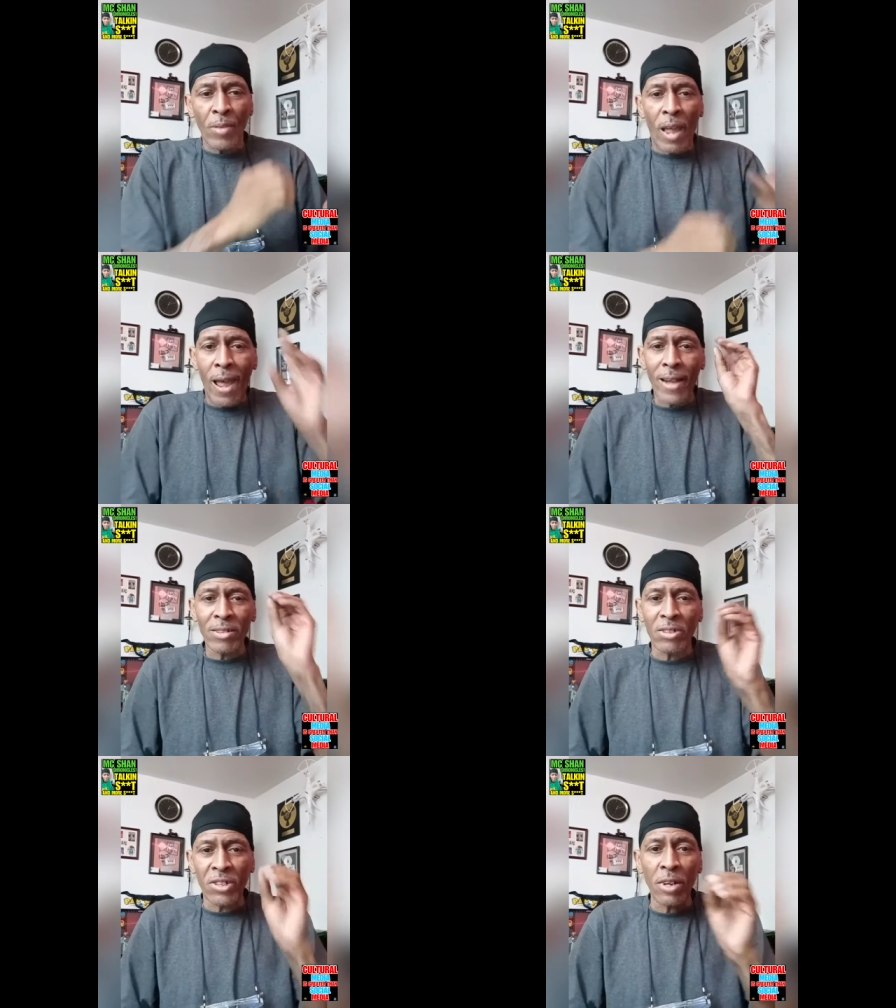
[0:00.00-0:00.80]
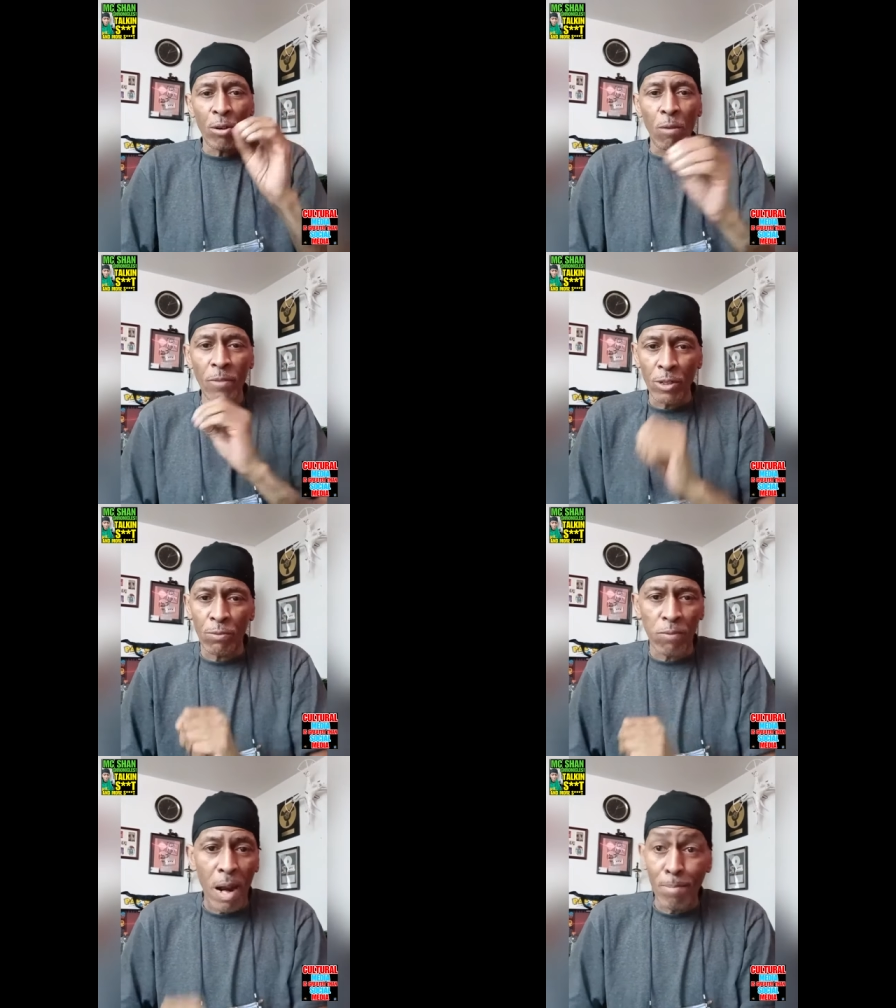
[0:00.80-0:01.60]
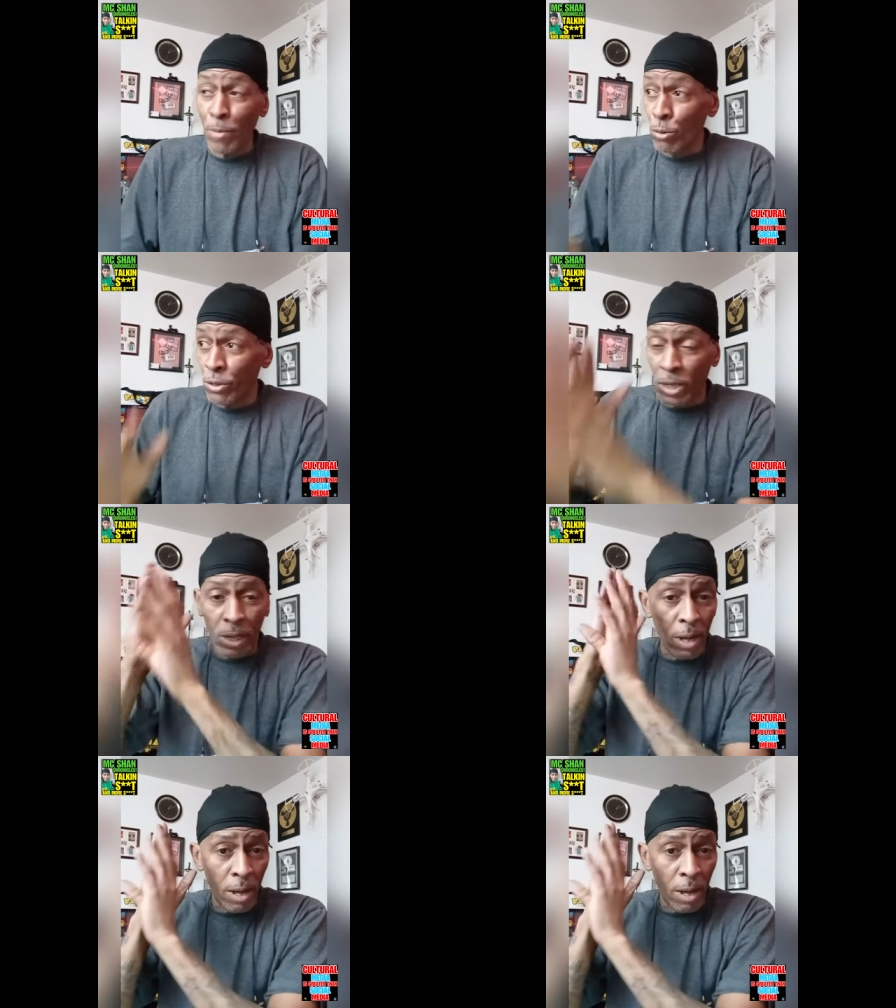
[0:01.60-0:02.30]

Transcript: had to take over this rap music